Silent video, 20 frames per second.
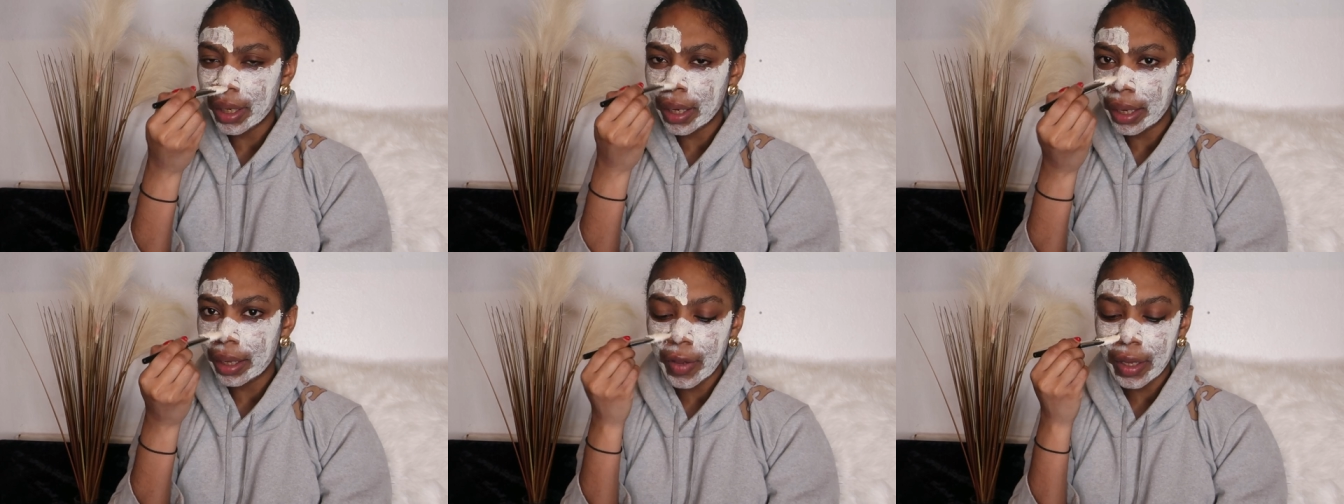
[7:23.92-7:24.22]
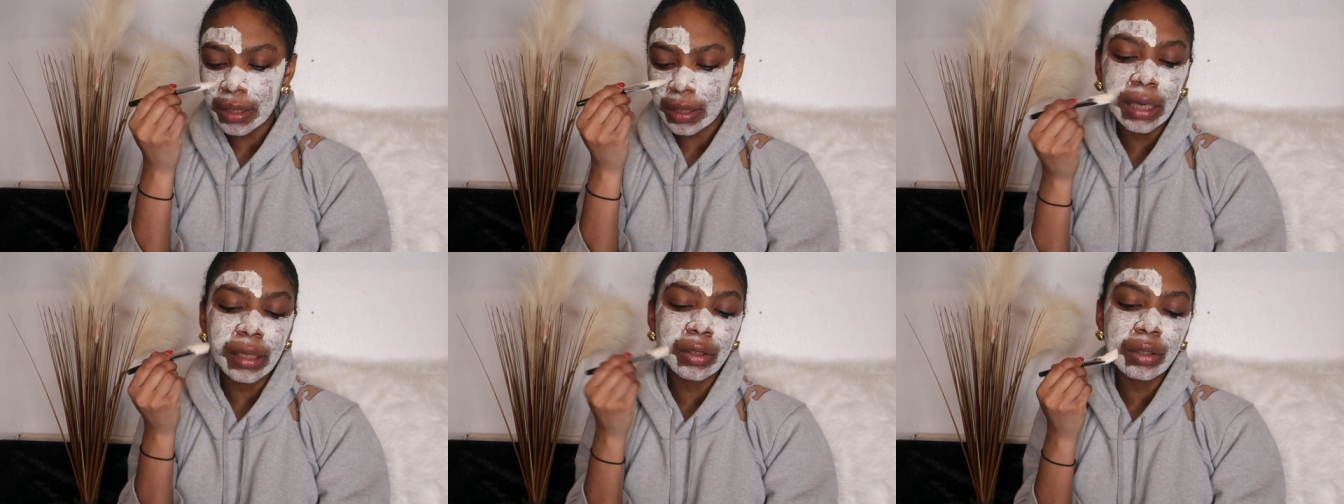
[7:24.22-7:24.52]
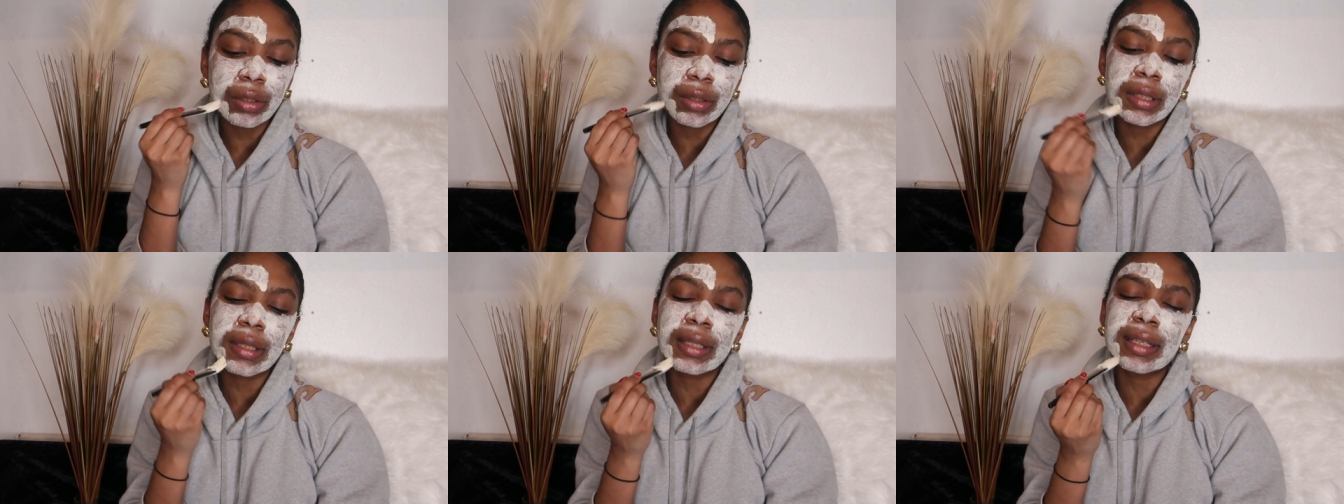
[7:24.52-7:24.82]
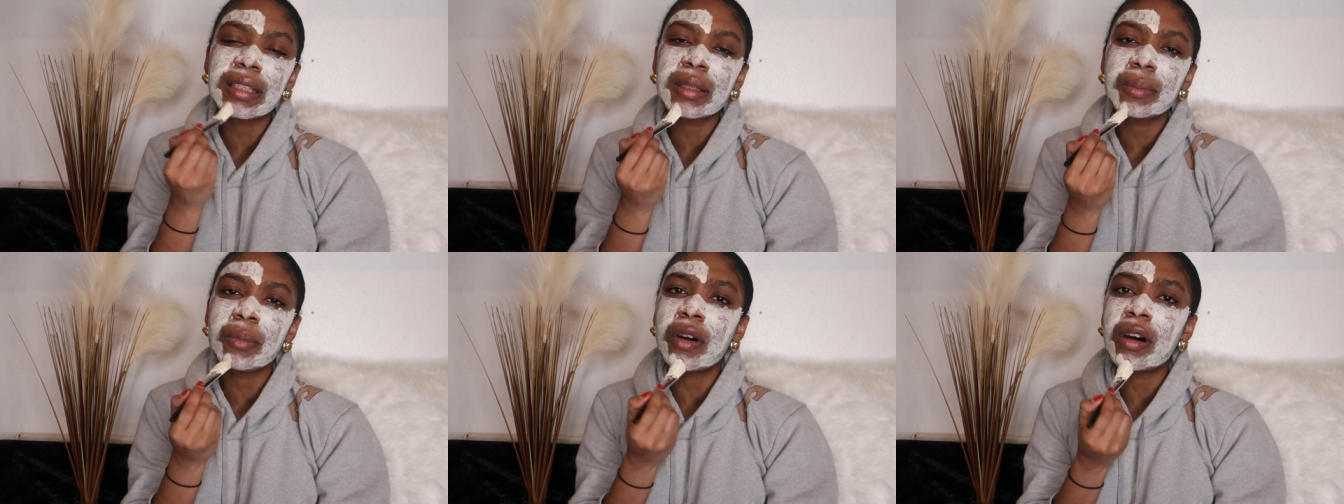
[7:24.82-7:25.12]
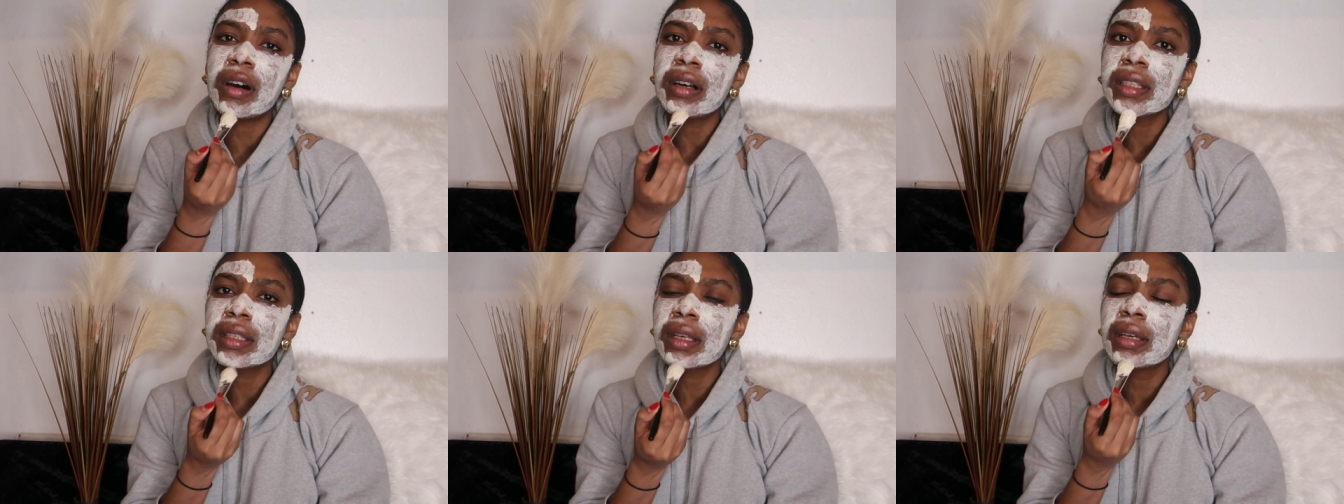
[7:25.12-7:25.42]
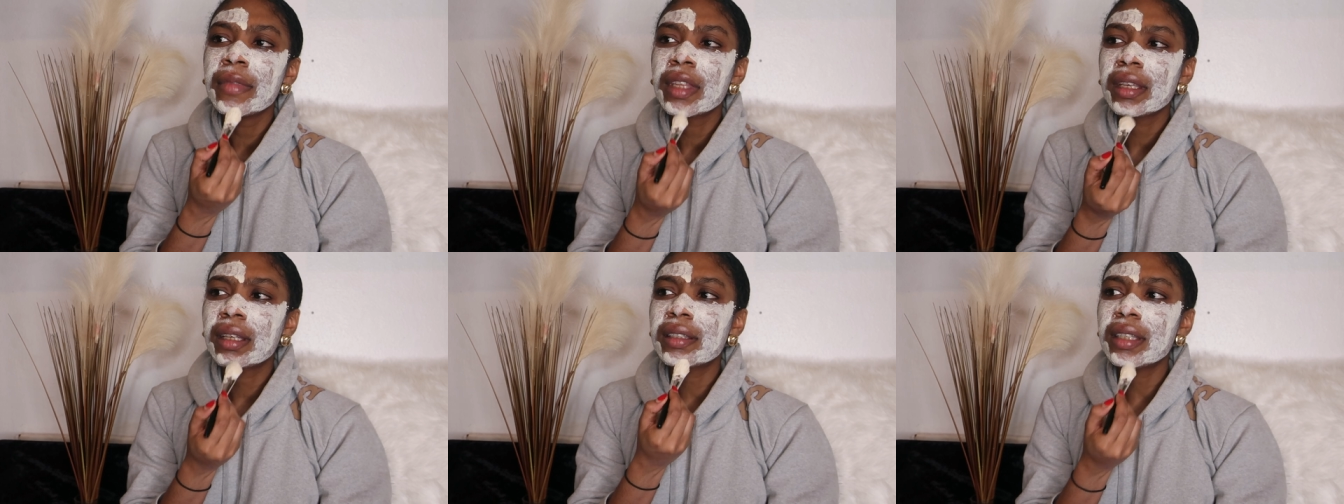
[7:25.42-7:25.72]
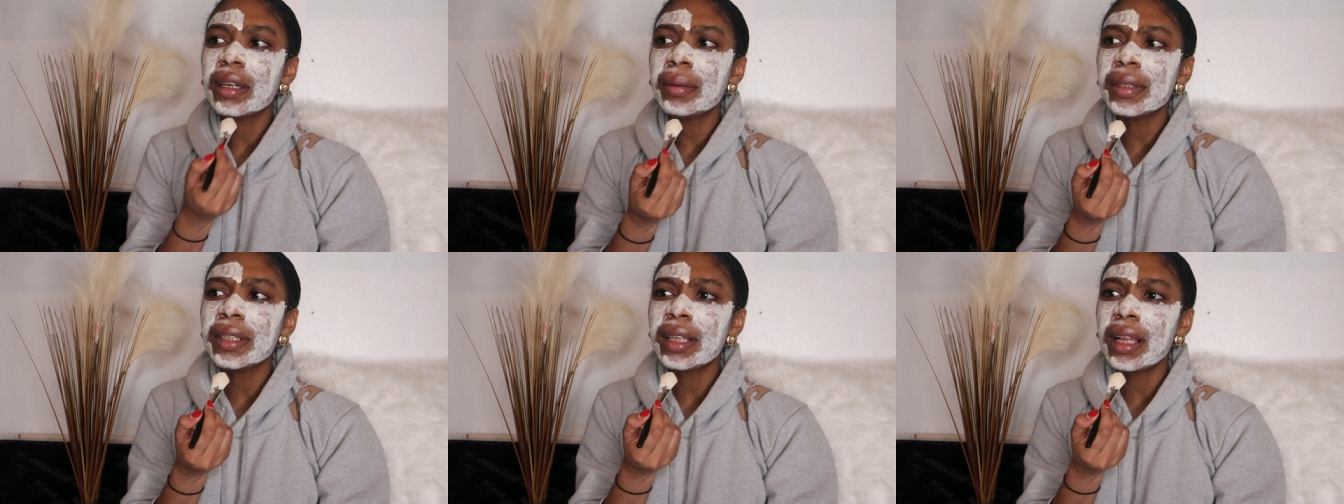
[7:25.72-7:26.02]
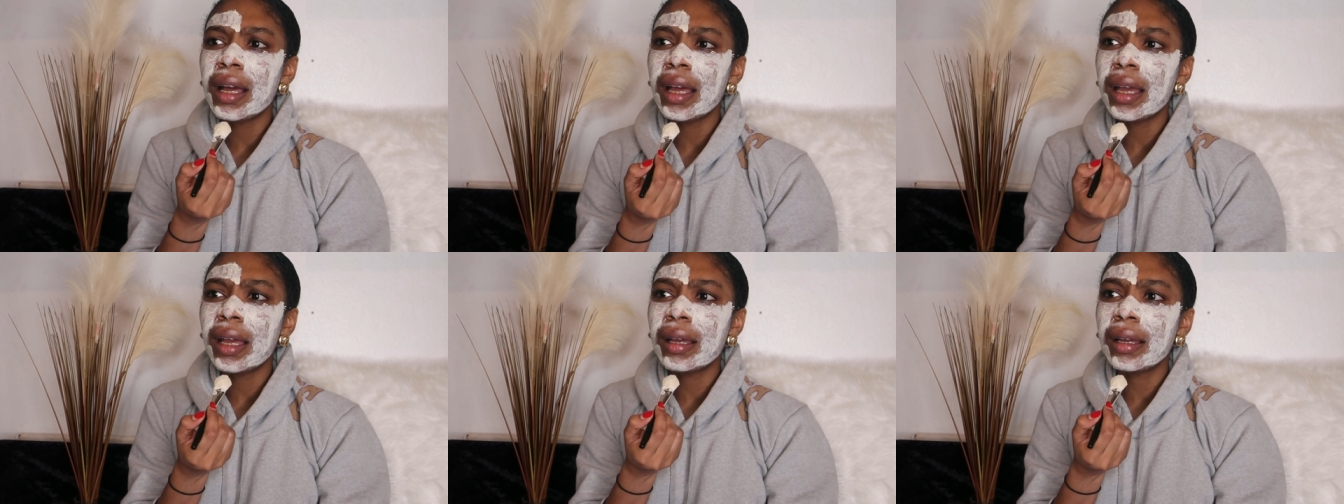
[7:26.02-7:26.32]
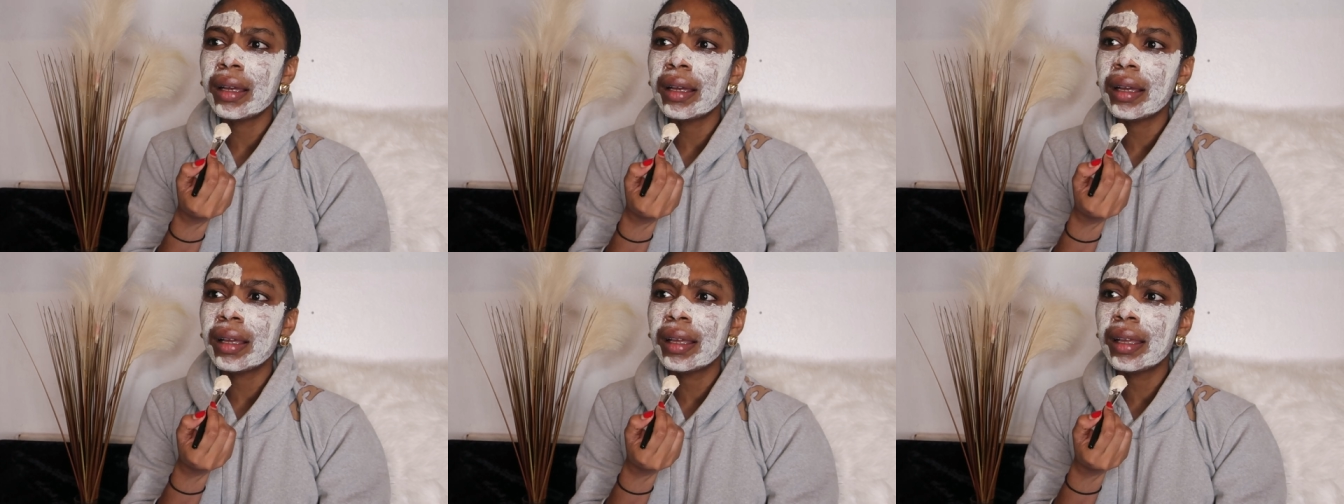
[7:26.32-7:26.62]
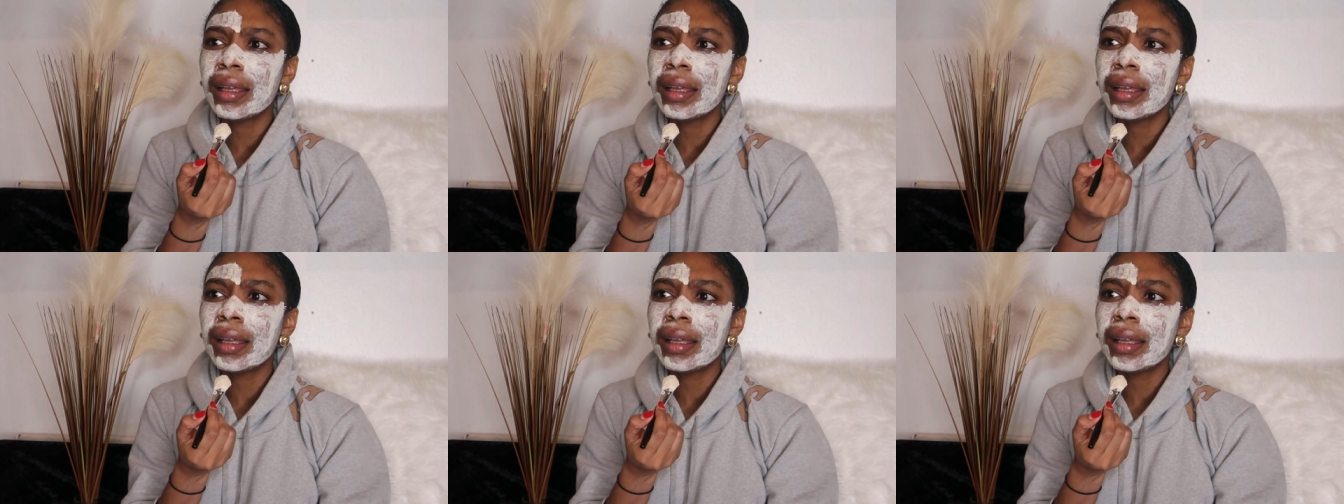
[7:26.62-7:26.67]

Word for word: I first started using this mask, because I was like,